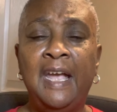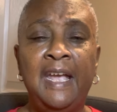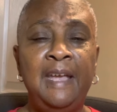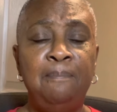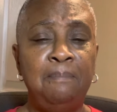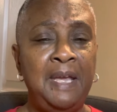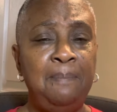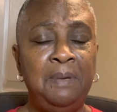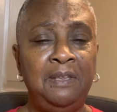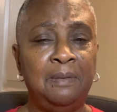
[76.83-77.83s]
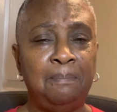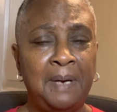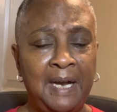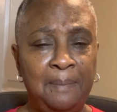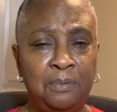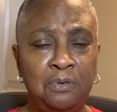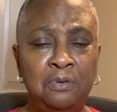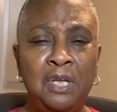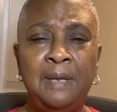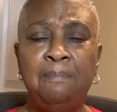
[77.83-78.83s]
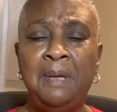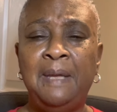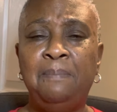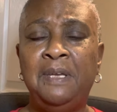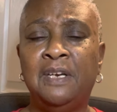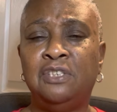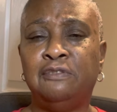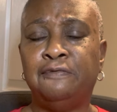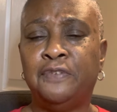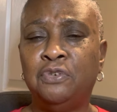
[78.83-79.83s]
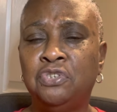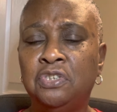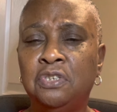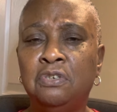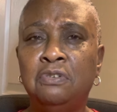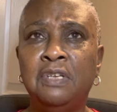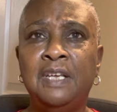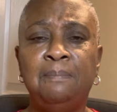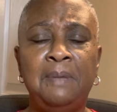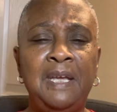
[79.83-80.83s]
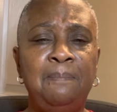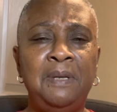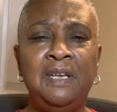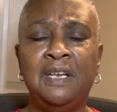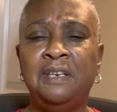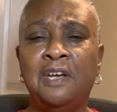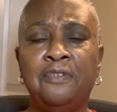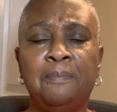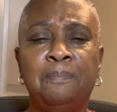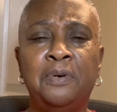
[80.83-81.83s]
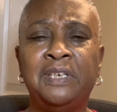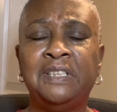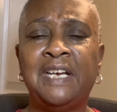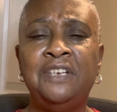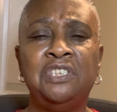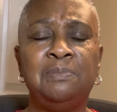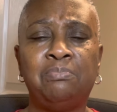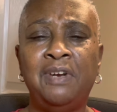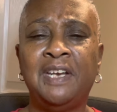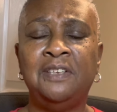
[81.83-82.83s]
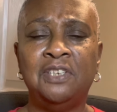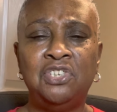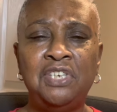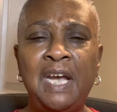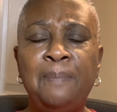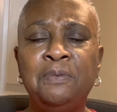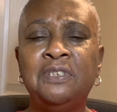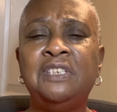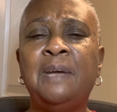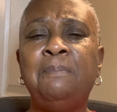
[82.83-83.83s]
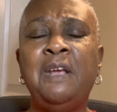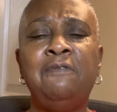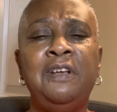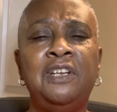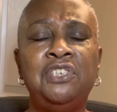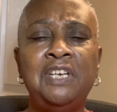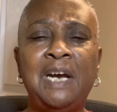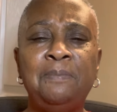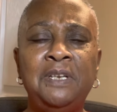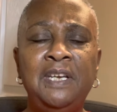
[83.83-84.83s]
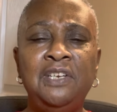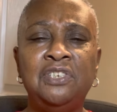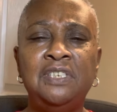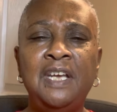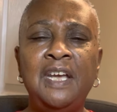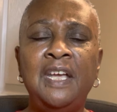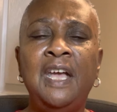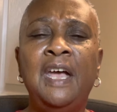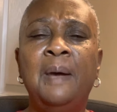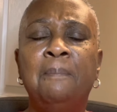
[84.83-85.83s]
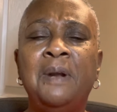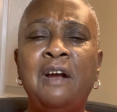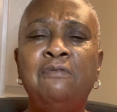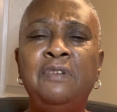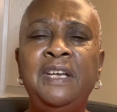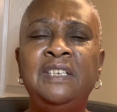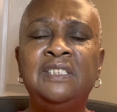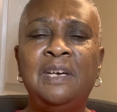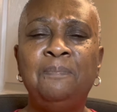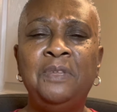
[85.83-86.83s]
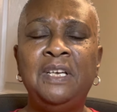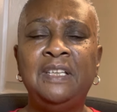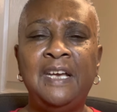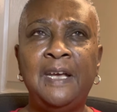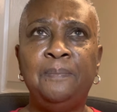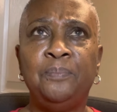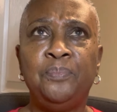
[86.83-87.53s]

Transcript: It may be the Bible, it may be a devotional, it may be another book that I just break into chapters and I may read a chapter each day. But I read something that